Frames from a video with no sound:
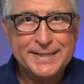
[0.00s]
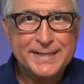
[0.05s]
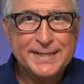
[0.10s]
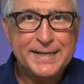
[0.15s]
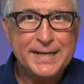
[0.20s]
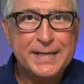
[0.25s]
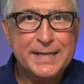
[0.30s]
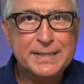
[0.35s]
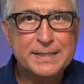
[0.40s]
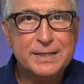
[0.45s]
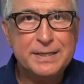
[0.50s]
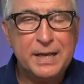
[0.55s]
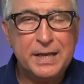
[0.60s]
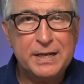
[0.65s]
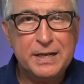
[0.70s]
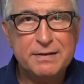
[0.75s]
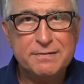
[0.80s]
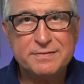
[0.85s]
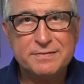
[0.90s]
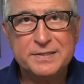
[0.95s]
and the
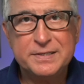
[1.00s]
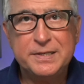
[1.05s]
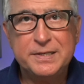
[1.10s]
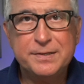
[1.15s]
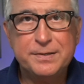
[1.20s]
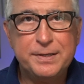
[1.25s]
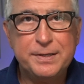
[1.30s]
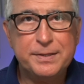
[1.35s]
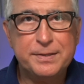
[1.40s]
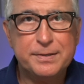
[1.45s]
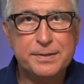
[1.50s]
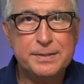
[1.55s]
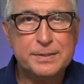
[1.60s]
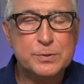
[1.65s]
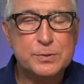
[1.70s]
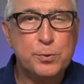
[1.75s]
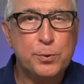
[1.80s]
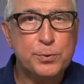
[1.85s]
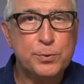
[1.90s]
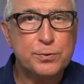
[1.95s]
NFC reader is
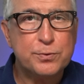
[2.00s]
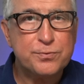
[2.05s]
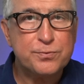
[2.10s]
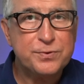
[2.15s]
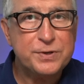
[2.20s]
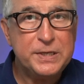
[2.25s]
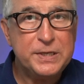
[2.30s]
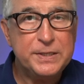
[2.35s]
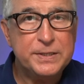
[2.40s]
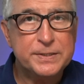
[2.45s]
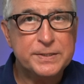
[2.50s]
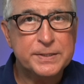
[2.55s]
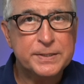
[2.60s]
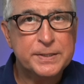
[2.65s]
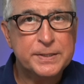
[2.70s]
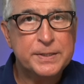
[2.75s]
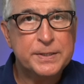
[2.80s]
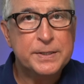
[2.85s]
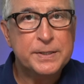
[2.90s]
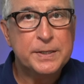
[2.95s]
going to read
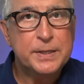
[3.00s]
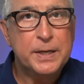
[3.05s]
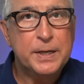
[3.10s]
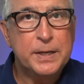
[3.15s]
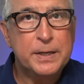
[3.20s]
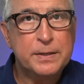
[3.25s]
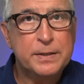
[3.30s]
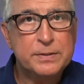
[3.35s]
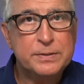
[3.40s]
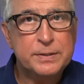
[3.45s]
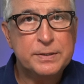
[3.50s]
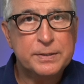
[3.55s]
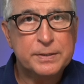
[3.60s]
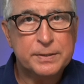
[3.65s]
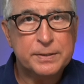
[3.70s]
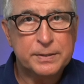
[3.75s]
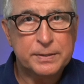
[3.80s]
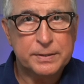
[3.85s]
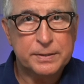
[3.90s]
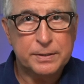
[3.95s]

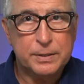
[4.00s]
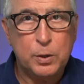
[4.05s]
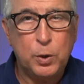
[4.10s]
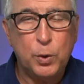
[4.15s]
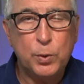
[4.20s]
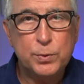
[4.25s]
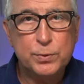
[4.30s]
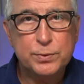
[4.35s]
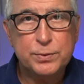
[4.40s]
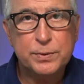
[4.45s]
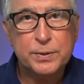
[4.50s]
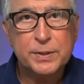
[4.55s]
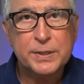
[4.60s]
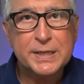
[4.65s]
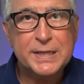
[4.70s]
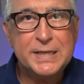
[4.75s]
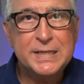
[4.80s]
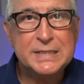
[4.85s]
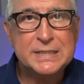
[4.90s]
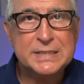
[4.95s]
the code
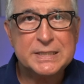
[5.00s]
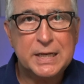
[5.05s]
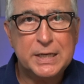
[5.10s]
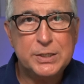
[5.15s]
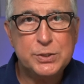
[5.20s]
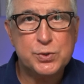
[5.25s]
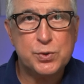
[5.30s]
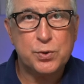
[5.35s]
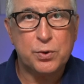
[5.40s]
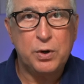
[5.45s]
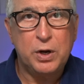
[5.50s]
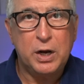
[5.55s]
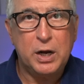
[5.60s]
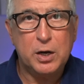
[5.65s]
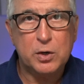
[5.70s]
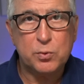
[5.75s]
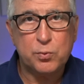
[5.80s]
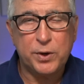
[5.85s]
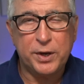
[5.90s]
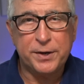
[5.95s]
inside your
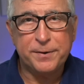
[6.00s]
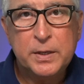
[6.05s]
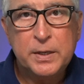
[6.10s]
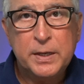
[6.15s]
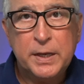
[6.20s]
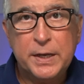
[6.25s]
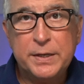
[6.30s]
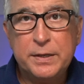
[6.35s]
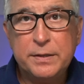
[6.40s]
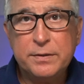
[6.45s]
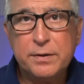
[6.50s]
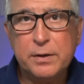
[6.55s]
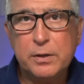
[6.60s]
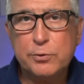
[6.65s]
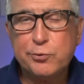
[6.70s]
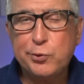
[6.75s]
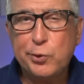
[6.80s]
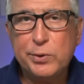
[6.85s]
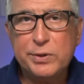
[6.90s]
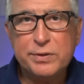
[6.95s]
hardware. Another
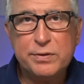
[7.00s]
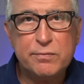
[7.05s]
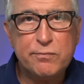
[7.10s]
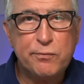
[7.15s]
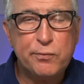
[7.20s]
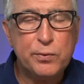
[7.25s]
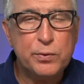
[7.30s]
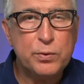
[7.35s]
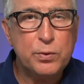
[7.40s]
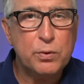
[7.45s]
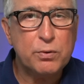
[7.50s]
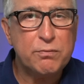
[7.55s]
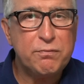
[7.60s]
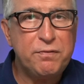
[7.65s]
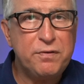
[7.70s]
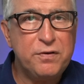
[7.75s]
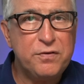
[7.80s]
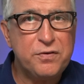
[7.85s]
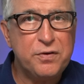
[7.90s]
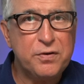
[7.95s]
alternative for your
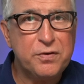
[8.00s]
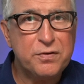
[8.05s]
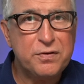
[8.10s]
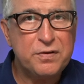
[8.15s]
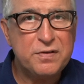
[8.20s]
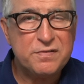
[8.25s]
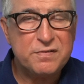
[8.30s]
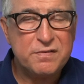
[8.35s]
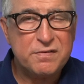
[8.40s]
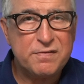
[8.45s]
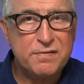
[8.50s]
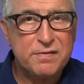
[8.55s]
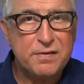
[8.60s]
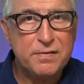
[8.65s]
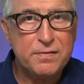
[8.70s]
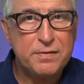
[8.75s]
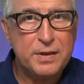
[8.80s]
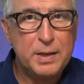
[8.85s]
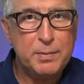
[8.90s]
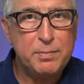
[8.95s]

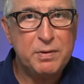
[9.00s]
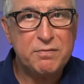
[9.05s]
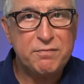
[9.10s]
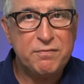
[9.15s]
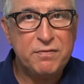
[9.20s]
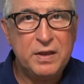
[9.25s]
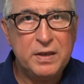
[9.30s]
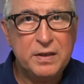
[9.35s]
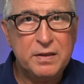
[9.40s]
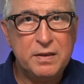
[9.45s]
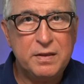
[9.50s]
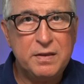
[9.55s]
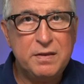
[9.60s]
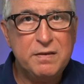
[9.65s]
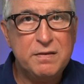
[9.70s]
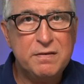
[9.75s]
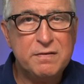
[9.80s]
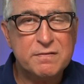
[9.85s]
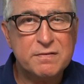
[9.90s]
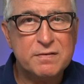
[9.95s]
phishing-resistant MFA
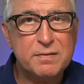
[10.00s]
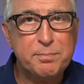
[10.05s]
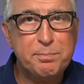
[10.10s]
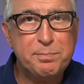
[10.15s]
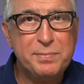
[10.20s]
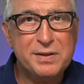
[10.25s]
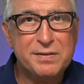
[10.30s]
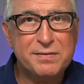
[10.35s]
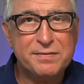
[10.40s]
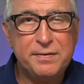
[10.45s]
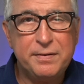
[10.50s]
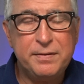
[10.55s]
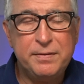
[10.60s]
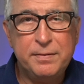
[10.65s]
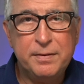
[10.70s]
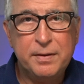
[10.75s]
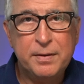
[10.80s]
is the built-in